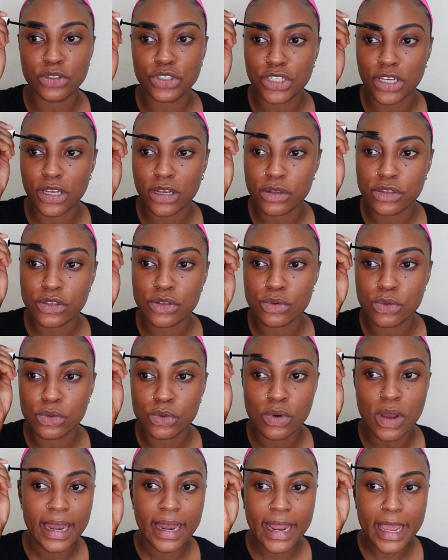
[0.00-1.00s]
gel
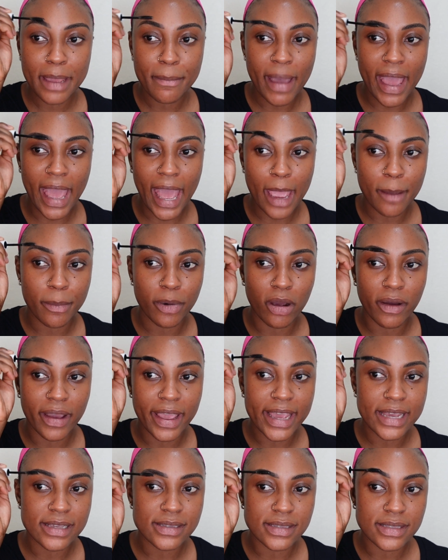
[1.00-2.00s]
to lay my eyebrow
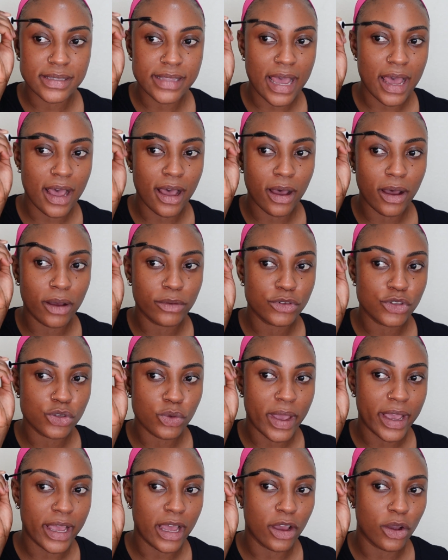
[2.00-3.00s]
hairs down
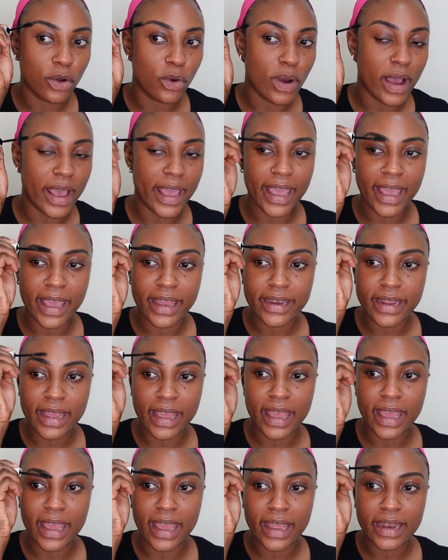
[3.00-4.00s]
so I can go ahead
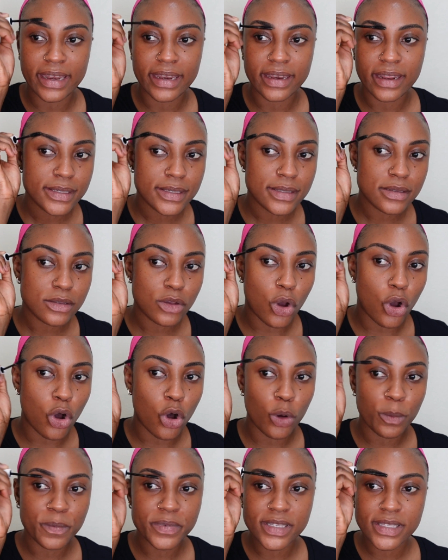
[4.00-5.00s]
and
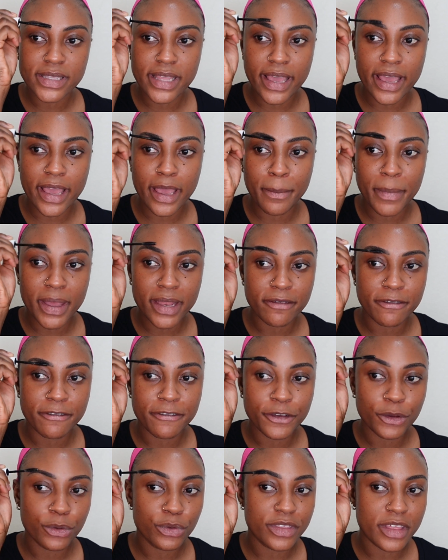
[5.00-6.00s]
sculpt them and
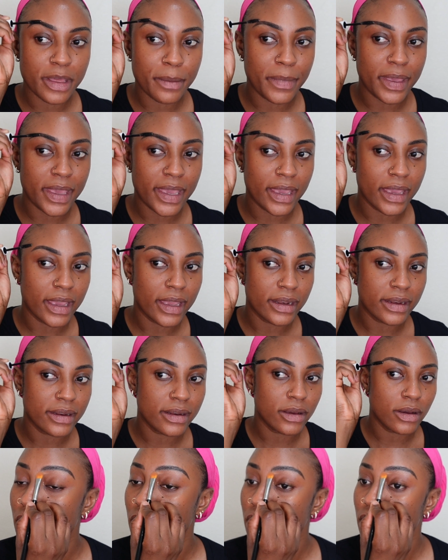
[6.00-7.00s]
fill them
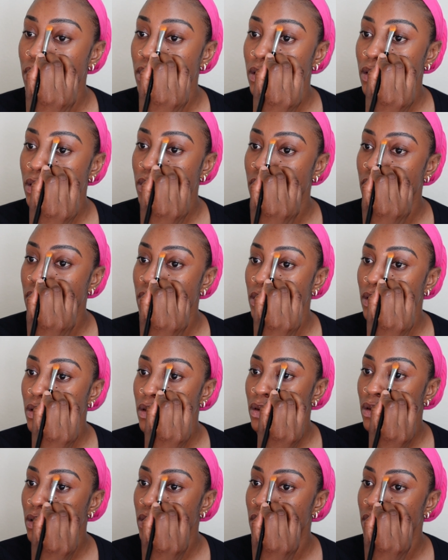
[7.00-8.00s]
in. Going in with
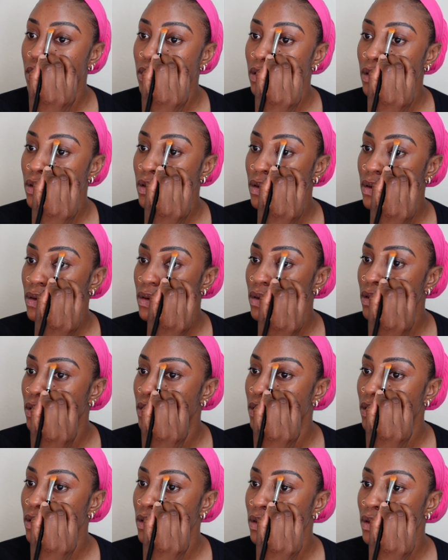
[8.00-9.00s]
my usual
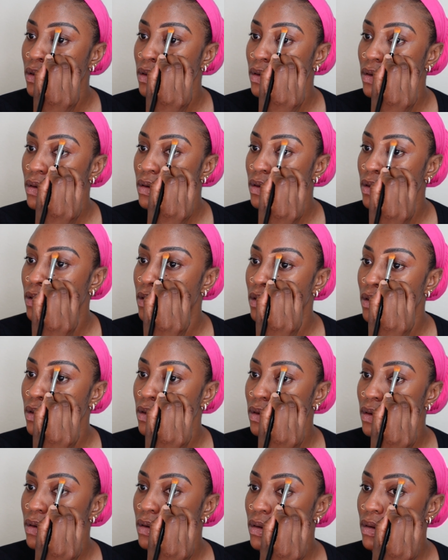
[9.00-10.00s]
MAC concealer
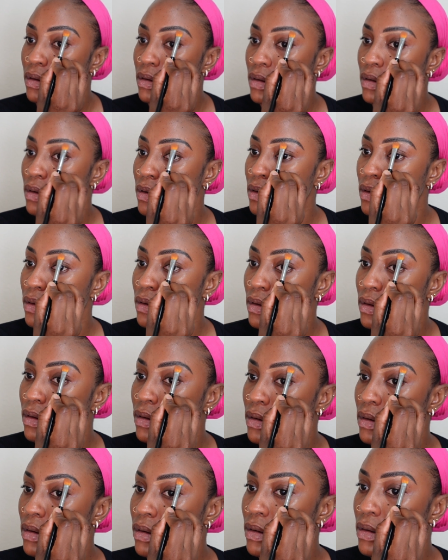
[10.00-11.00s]
palette. I'm going in with the
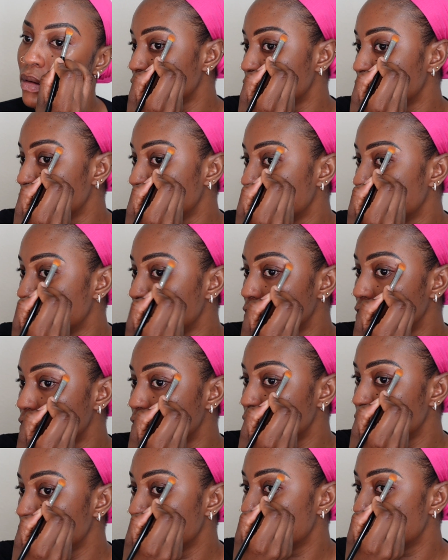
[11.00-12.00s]
shade
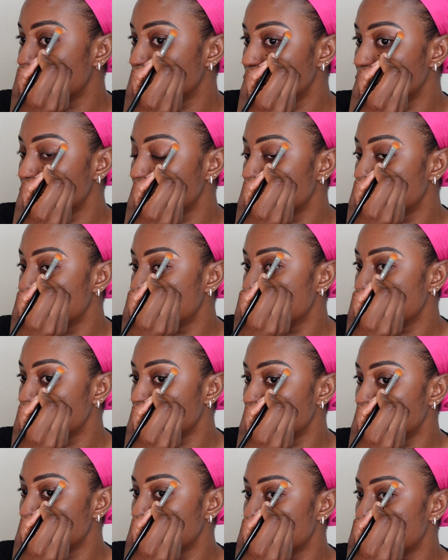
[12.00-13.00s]
NT45 to clean the
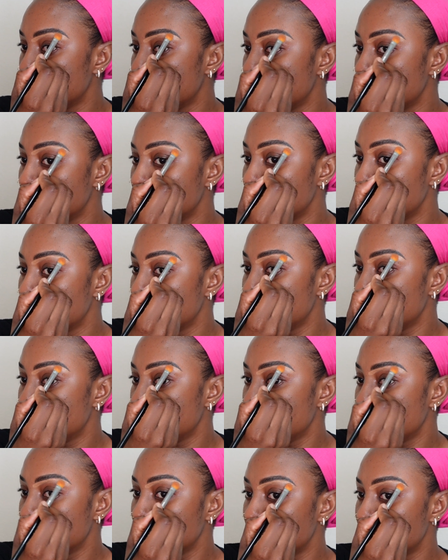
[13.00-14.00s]
bottom part of my
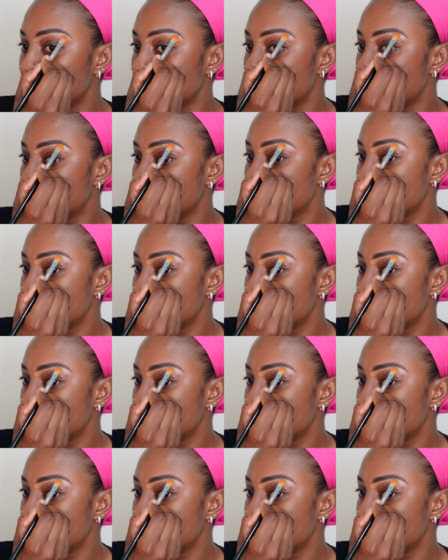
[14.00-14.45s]
brows.